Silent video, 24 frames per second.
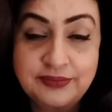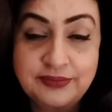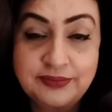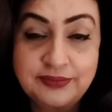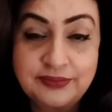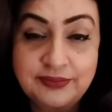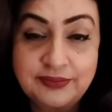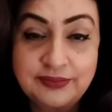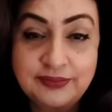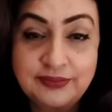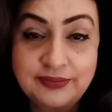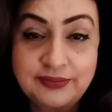
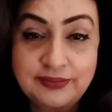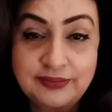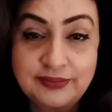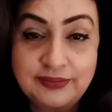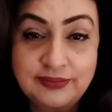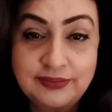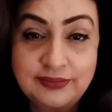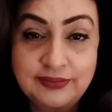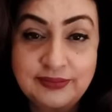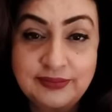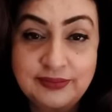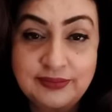
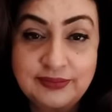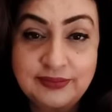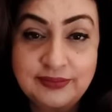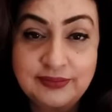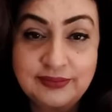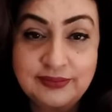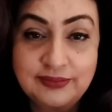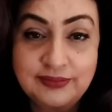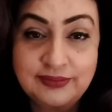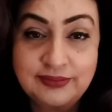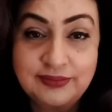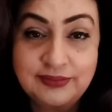
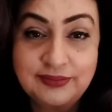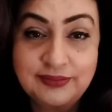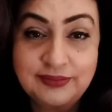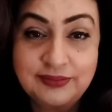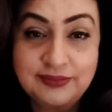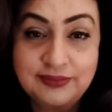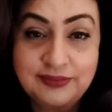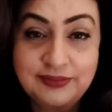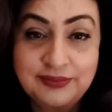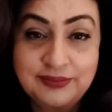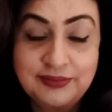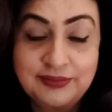
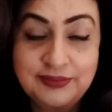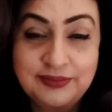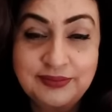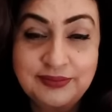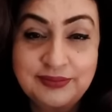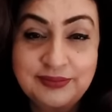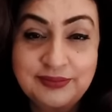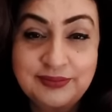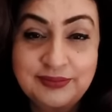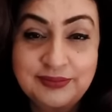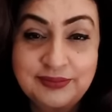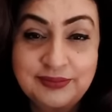
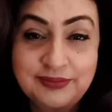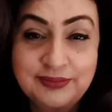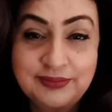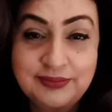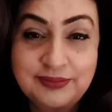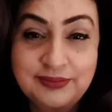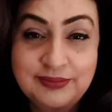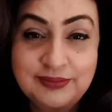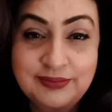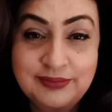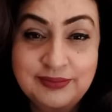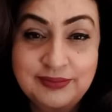
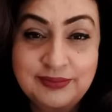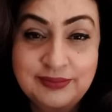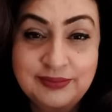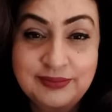No words are spoken by the person on screen.